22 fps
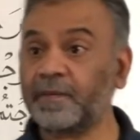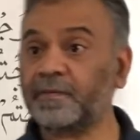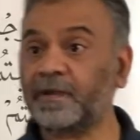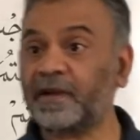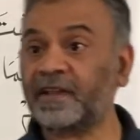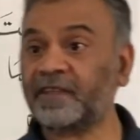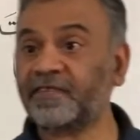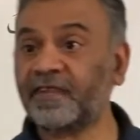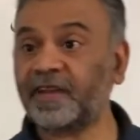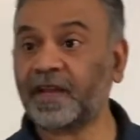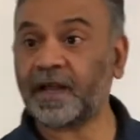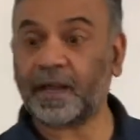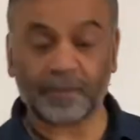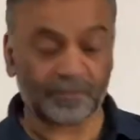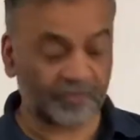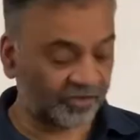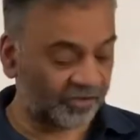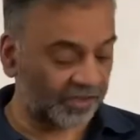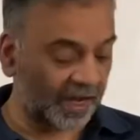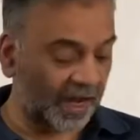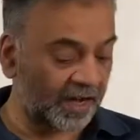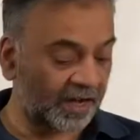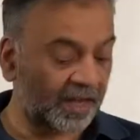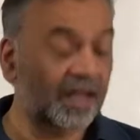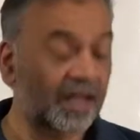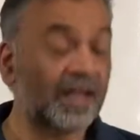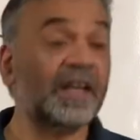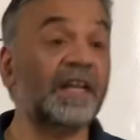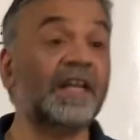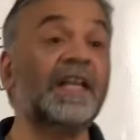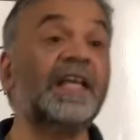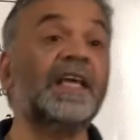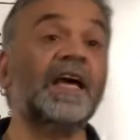alayhi salam said
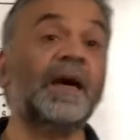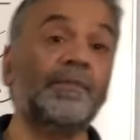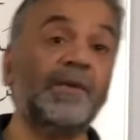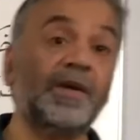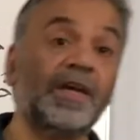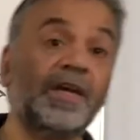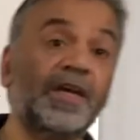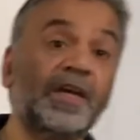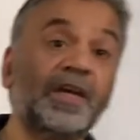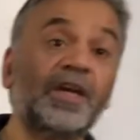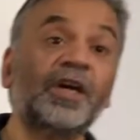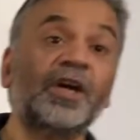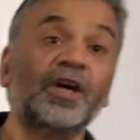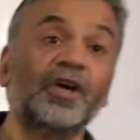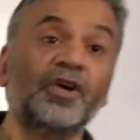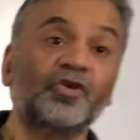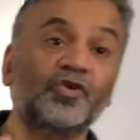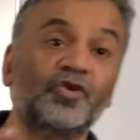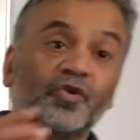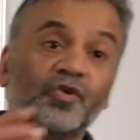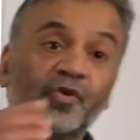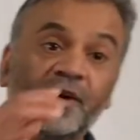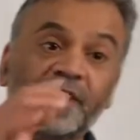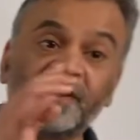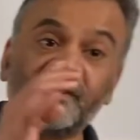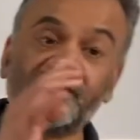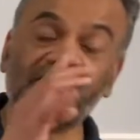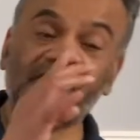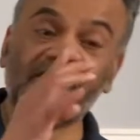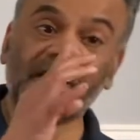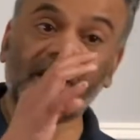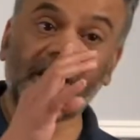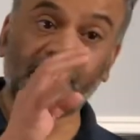li abihi, to
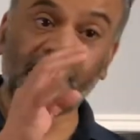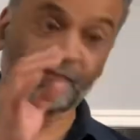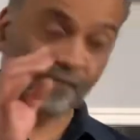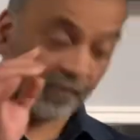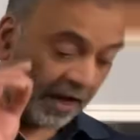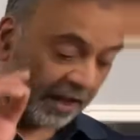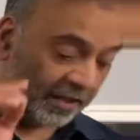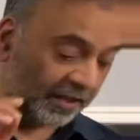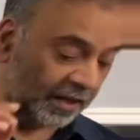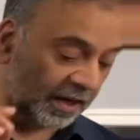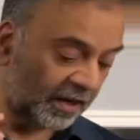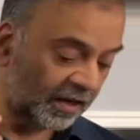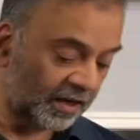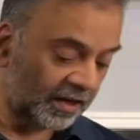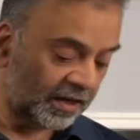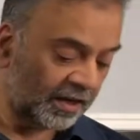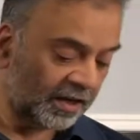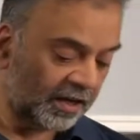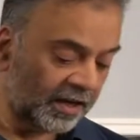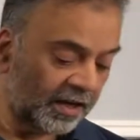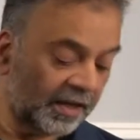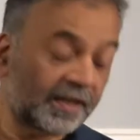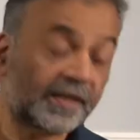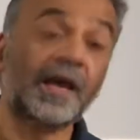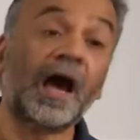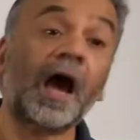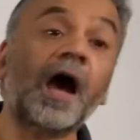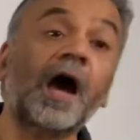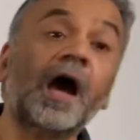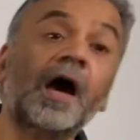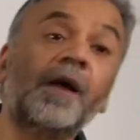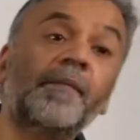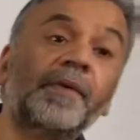his father,
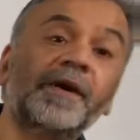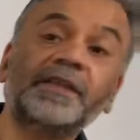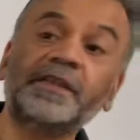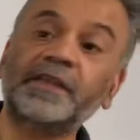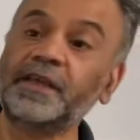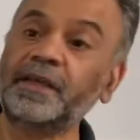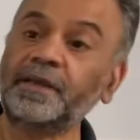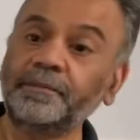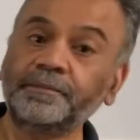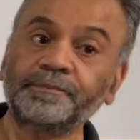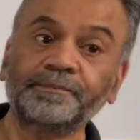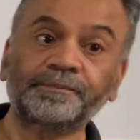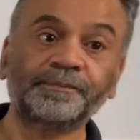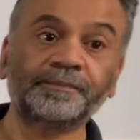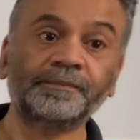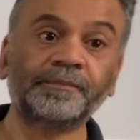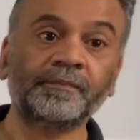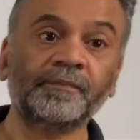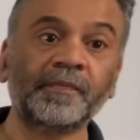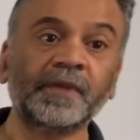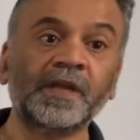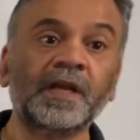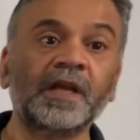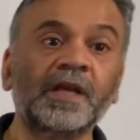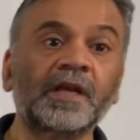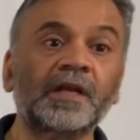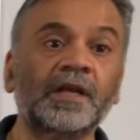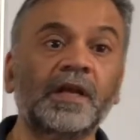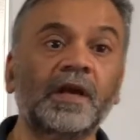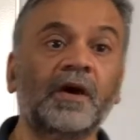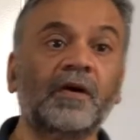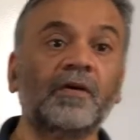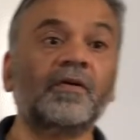ya abati.
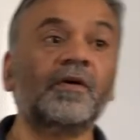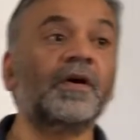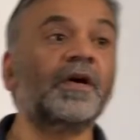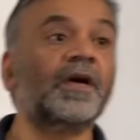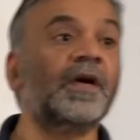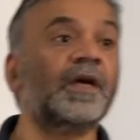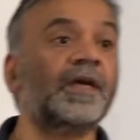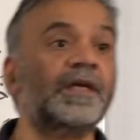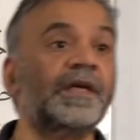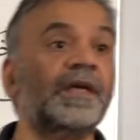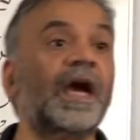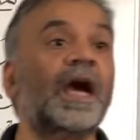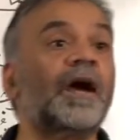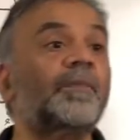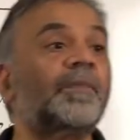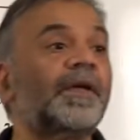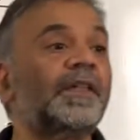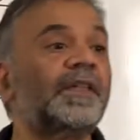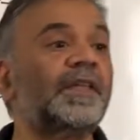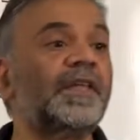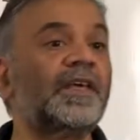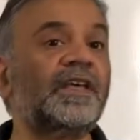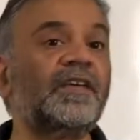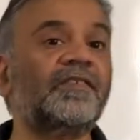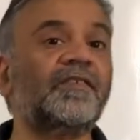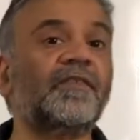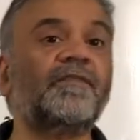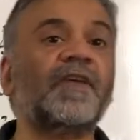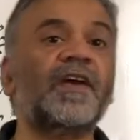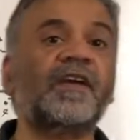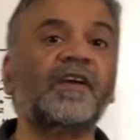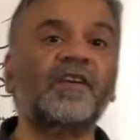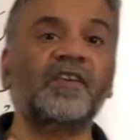Now ya abati is a
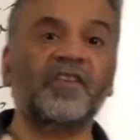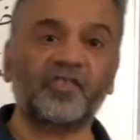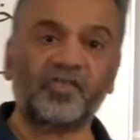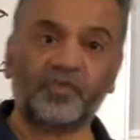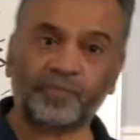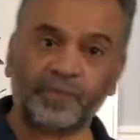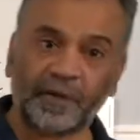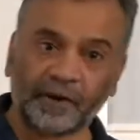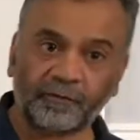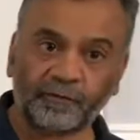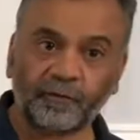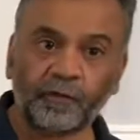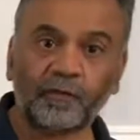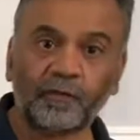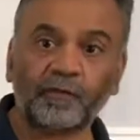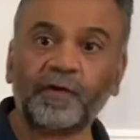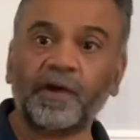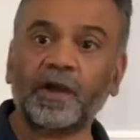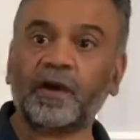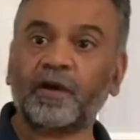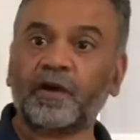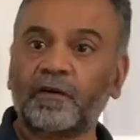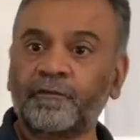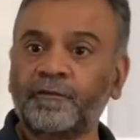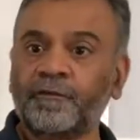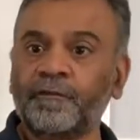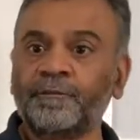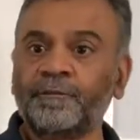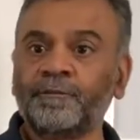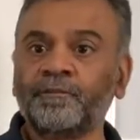very respectful way of